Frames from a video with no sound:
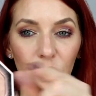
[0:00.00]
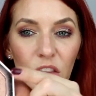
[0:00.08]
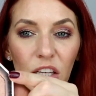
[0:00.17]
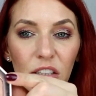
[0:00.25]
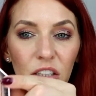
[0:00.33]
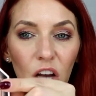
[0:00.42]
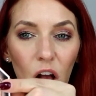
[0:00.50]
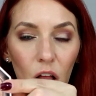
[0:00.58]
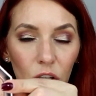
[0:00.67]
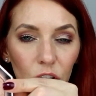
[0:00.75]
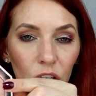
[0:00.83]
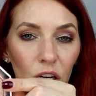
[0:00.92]
This
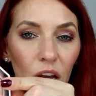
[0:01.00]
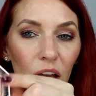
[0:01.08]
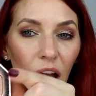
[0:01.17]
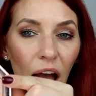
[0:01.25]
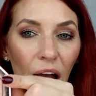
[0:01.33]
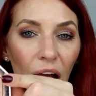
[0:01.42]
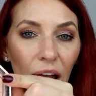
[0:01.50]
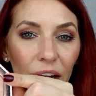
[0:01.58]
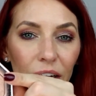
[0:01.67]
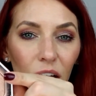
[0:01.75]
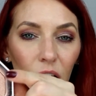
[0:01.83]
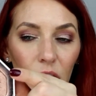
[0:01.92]
color
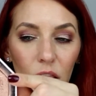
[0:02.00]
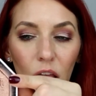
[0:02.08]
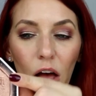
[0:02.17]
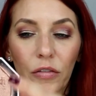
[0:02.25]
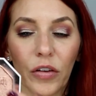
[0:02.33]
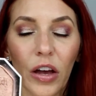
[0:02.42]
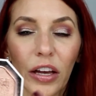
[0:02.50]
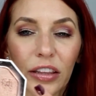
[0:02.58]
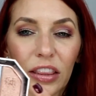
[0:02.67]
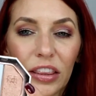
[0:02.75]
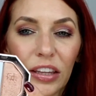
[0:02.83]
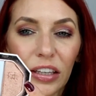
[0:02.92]
I love.
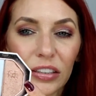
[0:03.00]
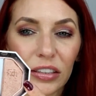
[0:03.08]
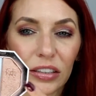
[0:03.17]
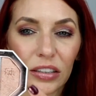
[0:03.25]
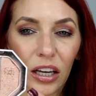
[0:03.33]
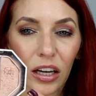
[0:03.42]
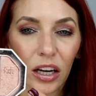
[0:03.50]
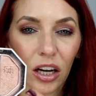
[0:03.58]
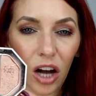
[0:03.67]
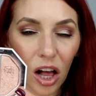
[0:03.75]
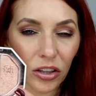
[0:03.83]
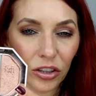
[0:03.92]
This
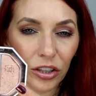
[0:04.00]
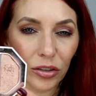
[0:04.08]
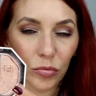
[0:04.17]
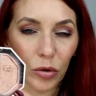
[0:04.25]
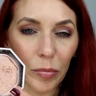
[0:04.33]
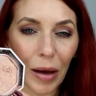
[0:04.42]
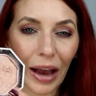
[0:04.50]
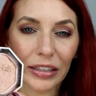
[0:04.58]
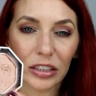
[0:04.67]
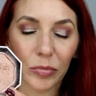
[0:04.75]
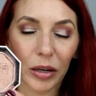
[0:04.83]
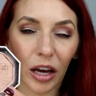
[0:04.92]
color
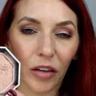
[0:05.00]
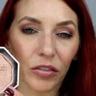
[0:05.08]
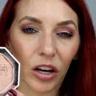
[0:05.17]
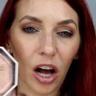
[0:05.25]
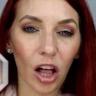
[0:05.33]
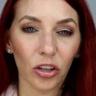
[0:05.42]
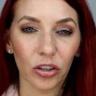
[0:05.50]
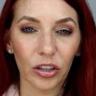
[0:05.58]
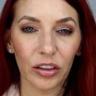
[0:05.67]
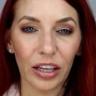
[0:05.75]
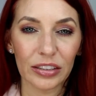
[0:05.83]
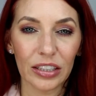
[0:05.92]
reminds me of the color
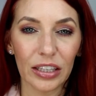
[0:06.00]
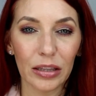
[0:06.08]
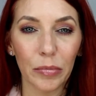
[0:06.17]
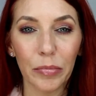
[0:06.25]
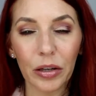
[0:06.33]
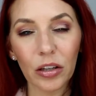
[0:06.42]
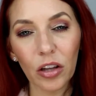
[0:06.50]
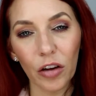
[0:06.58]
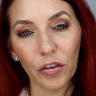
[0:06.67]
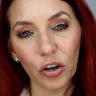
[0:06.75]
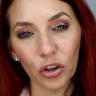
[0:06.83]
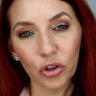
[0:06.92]
that's in the middle
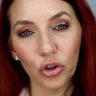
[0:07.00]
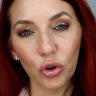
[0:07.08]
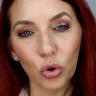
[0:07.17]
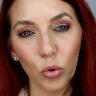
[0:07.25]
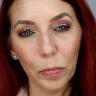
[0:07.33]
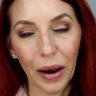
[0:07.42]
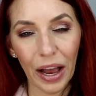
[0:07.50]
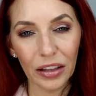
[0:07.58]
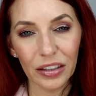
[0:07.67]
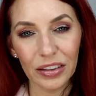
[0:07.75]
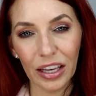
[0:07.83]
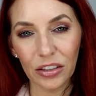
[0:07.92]
of her new
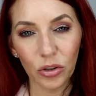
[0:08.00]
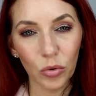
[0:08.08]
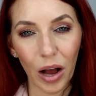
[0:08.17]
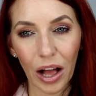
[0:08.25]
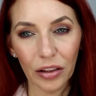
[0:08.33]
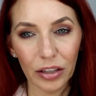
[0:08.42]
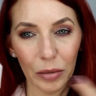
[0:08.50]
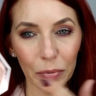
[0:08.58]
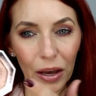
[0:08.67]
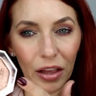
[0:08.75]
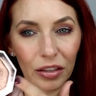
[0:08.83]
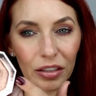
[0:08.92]
palette, that new holiday
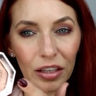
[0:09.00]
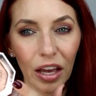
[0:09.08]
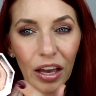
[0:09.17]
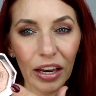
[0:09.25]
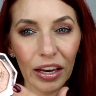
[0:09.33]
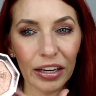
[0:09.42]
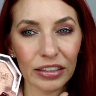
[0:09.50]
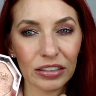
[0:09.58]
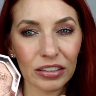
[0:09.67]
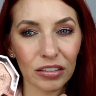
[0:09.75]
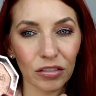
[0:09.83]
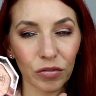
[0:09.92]
palette.
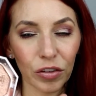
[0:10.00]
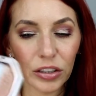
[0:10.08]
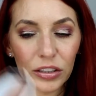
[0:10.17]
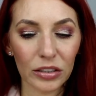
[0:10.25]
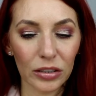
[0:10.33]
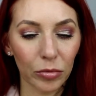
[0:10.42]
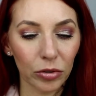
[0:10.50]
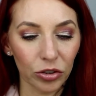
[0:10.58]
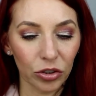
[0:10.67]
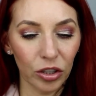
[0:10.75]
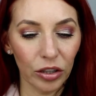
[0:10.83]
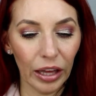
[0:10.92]
It's very similar
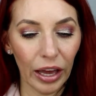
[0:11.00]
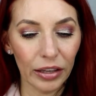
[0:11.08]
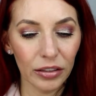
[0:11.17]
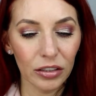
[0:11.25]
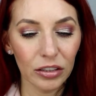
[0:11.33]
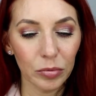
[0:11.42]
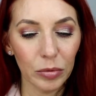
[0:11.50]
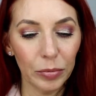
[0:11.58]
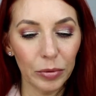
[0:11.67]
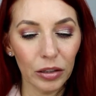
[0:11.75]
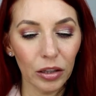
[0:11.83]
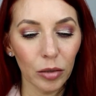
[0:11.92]
to that. This may
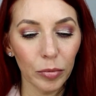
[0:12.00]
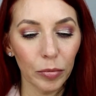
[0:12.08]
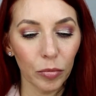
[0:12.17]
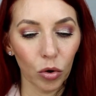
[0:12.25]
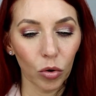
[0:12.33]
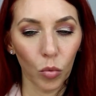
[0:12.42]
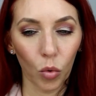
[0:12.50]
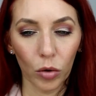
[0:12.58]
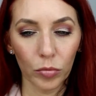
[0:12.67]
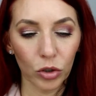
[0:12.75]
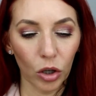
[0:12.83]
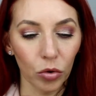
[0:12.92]
be a little bit more
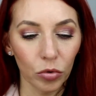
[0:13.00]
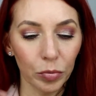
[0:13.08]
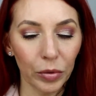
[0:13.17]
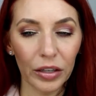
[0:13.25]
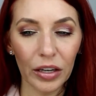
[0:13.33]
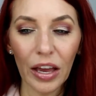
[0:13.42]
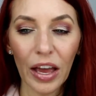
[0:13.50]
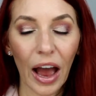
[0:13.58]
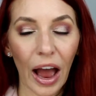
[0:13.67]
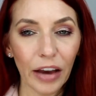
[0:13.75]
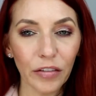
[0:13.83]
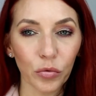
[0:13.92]
warm toned, but
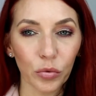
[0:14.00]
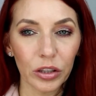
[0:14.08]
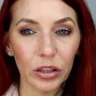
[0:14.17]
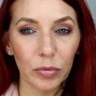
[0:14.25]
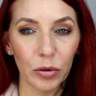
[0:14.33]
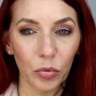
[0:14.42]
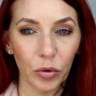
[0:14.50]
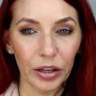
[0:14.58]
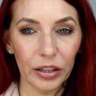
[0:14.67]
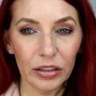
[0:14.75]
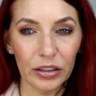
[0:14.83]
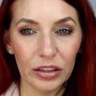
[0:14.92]
I've really been
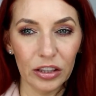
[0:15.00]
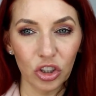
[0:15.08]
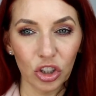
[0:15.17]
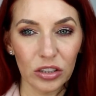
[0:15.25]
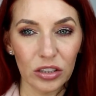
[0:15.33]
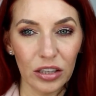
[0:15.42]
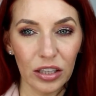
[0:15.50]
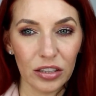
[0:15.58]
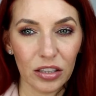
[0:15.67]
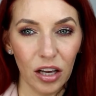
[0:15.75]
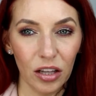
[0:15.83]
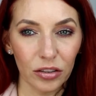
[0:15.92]
wearing just this
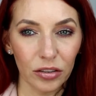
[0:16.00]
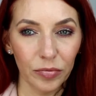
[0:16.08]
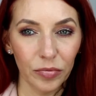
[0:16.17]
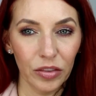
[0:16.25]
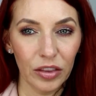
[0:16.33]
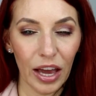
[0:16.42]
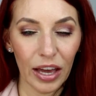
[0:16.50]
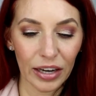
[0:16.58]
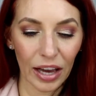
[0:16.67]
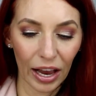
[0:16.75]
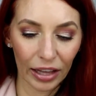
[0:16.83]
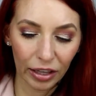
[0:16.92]
color. That
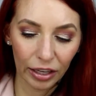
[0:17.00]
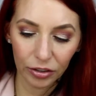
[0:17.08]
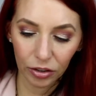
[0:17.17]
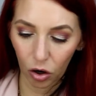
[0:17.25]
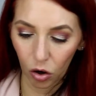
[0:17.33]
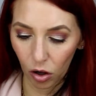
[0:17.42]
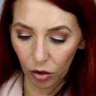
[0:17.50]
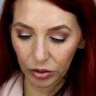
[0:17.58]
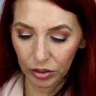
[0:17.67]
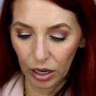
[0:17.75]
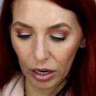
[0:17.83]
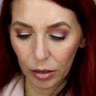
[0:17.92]
highlighter all the
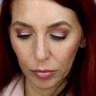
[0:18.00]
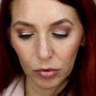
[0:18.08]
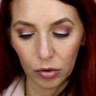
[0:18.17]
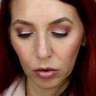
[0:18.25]
time.